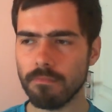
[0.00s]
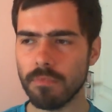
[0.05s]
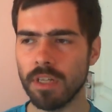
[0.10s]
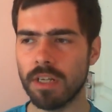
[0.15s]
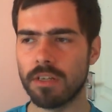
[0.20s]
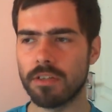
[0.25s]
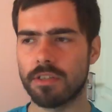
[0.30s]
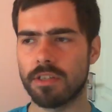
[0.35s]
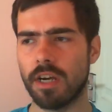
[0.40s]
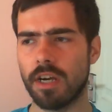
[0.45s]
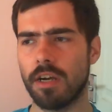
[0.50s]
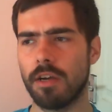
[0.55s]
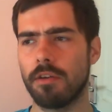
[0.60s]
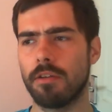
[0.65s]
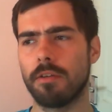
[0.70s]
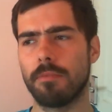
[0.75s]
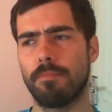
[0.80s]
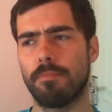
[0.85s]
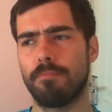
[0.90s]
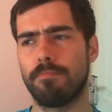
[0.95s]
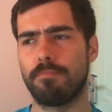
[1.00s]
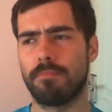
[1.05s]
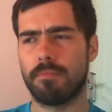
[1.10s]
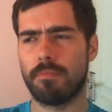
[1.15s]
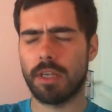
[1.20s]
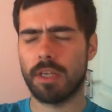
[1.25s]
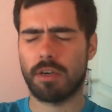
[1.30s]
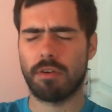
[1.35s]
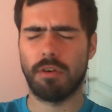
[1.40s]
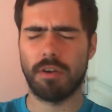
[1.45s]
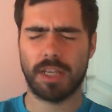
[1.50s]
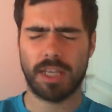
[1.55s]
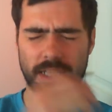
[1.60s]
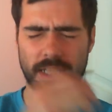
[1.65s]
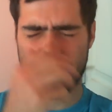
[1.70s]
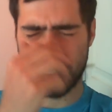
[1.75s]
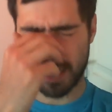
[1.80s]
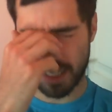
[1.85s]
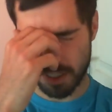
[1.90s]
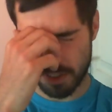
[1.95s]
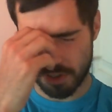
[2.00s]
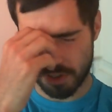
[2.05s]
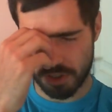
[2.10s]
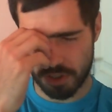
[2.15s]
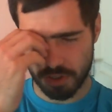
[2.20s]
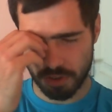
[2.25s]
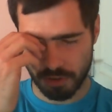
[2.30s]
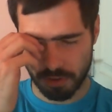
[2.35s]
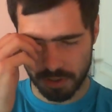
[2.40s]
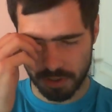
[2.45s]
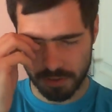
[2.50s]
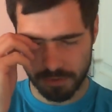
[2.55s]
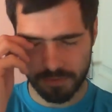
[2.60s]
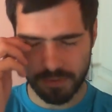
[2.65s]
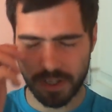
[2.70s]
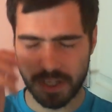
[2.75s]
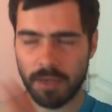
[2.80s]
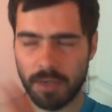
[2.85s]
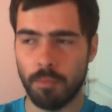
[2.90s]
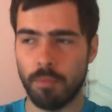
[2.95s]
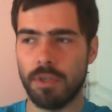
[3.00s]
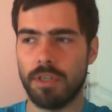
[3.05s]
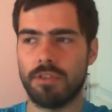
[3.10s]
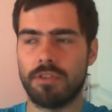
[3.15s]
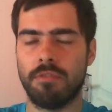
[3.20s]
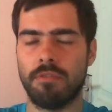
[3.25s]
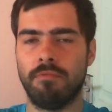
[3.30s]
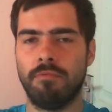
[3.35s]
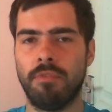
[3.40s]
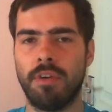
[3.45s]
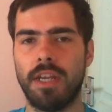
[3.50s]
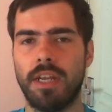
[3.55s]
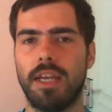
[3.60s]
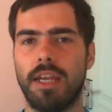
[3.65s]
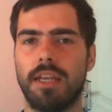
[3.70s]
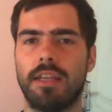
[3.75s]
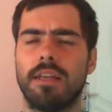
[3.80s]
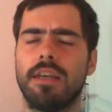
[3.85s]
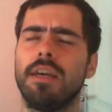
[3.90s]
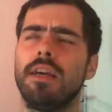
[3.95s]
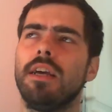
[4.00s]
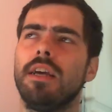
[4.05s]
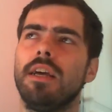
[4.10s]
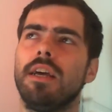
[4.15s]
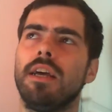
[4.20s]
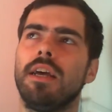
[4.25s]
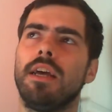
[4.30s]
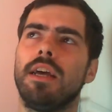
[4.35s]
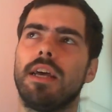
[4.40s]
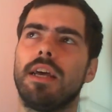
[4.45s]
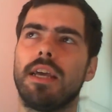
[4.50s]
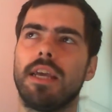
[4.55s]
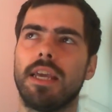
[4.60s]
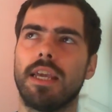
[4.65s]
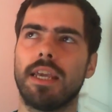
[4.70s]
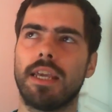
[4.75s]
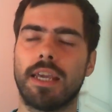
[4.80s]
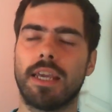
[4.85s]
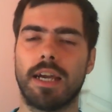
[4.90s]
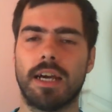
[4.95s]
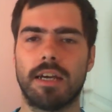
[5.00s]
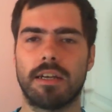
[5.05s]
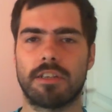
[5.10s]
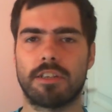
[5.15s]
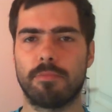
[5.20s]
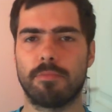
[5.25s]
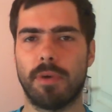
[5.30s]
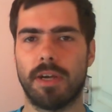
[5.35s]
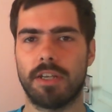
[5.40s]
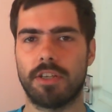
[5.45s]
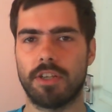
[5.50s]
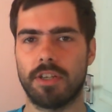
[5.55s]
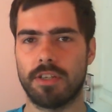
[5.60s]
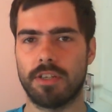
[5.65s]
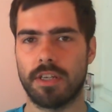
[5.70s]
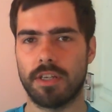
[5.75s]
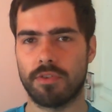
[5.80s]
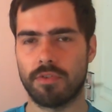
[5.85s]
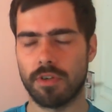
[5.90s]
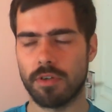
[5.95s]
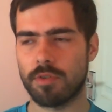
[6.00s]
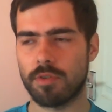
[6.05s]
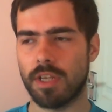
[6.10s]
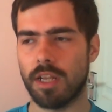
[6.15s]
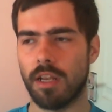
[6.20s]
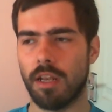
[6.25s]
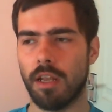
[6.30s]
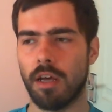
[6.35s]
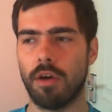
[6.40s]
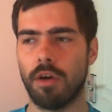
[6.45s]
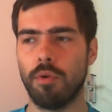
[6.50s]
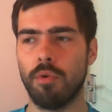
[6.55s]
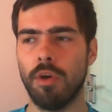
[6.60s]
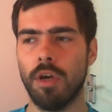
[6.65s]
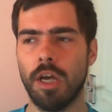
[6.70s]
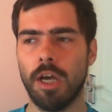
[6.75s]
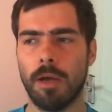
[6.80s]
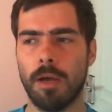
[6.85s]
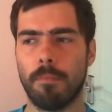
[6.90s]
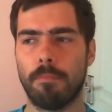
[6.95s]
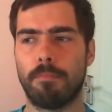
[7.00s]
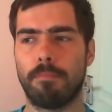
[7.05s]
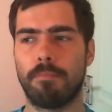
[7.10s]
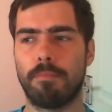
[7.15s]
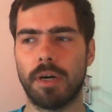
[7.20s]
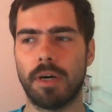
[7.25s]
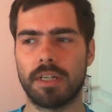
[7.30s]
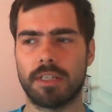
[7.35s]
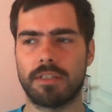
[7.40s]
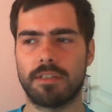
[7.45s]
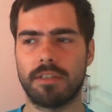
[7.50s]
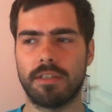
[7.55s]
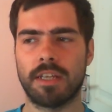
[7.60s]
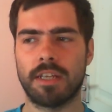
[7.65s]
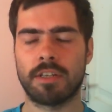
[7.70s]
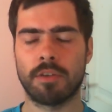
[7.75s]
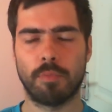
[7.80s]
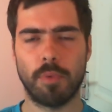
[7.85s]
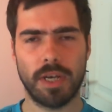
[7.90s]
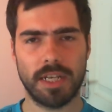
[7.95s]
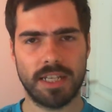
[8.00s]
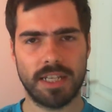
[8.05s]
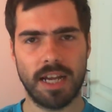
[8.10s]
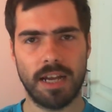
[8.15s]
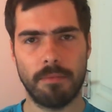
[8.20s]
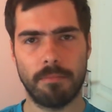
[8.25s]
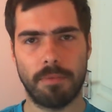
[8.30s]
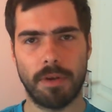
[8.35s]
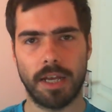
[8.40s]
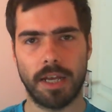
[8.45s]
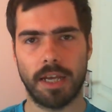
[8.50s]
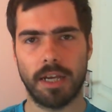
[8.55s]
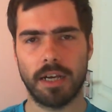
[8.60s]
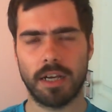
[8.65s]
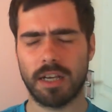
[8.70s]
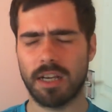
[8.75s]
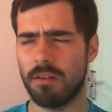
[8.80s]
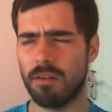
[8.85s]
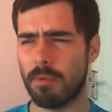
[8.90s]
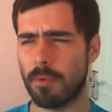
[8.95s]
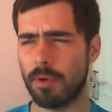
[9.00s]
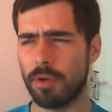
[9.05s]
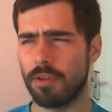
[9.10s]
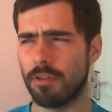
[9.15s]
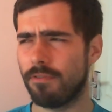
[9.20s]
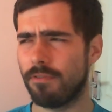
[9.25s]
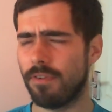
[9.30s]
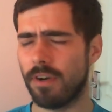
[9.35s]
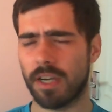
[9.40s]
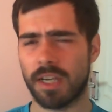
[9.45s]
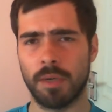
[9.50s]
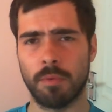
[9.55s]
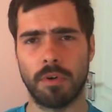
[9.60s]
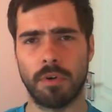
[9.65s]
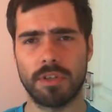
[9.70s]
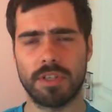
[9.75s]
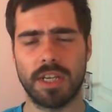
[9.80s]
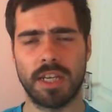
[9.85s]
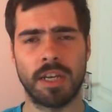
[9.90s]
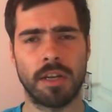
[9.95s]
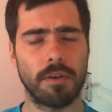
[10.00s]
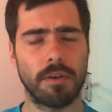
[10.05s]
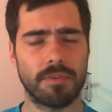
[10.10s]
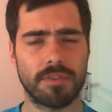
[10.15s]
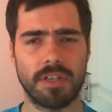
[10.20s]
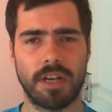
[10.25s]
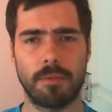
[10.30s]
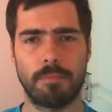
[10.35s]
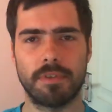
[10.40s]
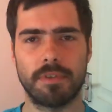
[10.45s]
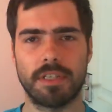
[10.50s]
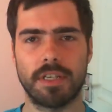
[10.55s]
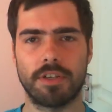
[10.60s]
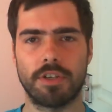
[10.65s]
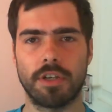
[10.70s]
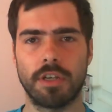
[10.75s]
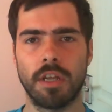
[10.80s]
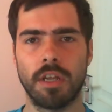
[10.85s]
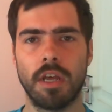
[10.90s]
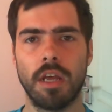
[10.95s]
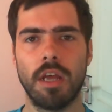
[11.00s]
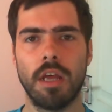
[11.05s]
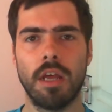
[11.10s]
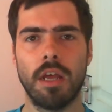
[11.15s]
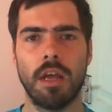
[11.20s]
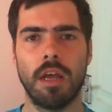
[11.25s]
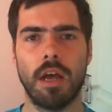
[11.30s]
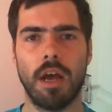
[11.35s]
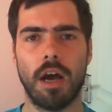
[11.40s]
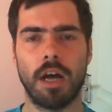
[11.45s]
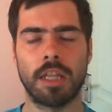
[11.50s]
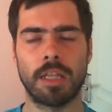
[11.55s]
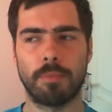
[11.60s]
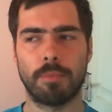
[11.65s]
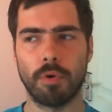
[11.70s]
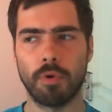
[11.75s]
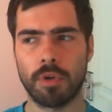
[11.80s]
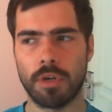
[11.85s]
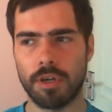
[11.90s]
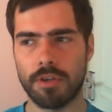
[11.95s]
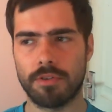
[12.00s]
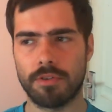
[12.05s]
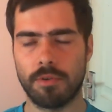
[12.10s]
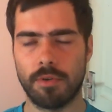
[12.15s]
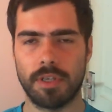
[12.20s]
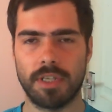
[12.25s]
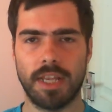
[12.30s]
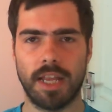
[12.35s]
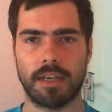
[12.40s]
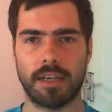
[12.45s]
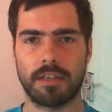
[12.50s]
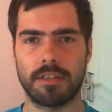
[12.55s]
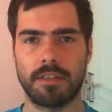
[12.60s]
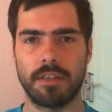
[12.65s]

So the corner gets taken short to fucking Winston Reid. He smashes it, drills it low, but there's a West Ham player, I can't remember who the fuck it was, in an offside position, and the ball goes through his legs.